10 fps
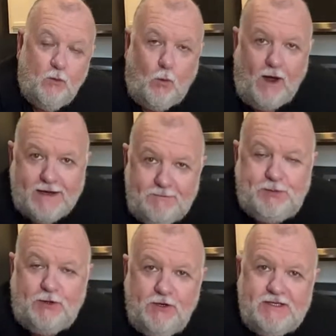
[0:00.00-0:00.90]
Why
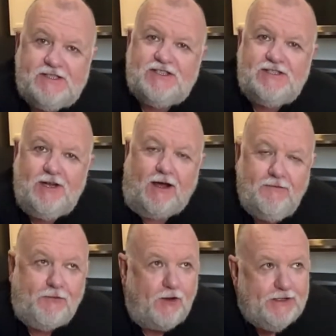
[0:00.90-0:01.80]
put
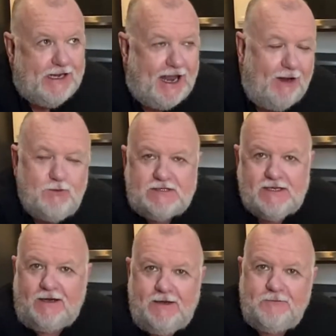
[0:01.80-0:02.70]
stuff on the
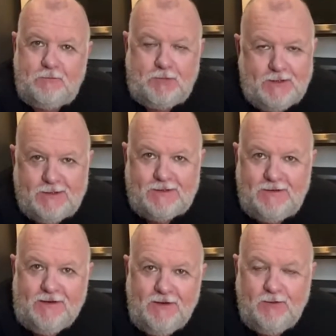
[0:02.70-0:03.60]
outside of a burger
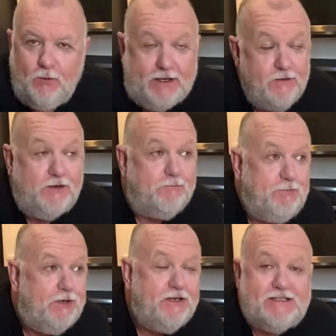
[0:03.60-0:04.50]
when you can
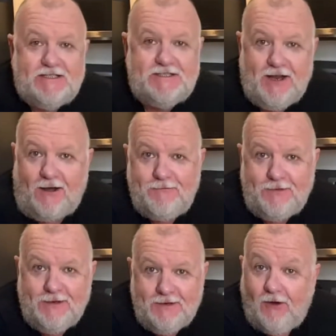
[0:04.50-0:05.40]
put stuff
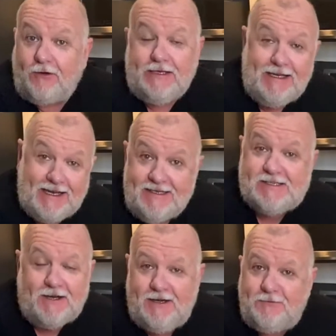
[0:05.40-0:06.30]
on the
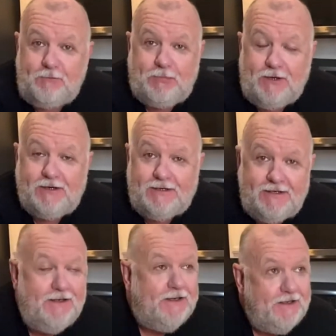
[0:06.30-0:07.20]
inside of a burger?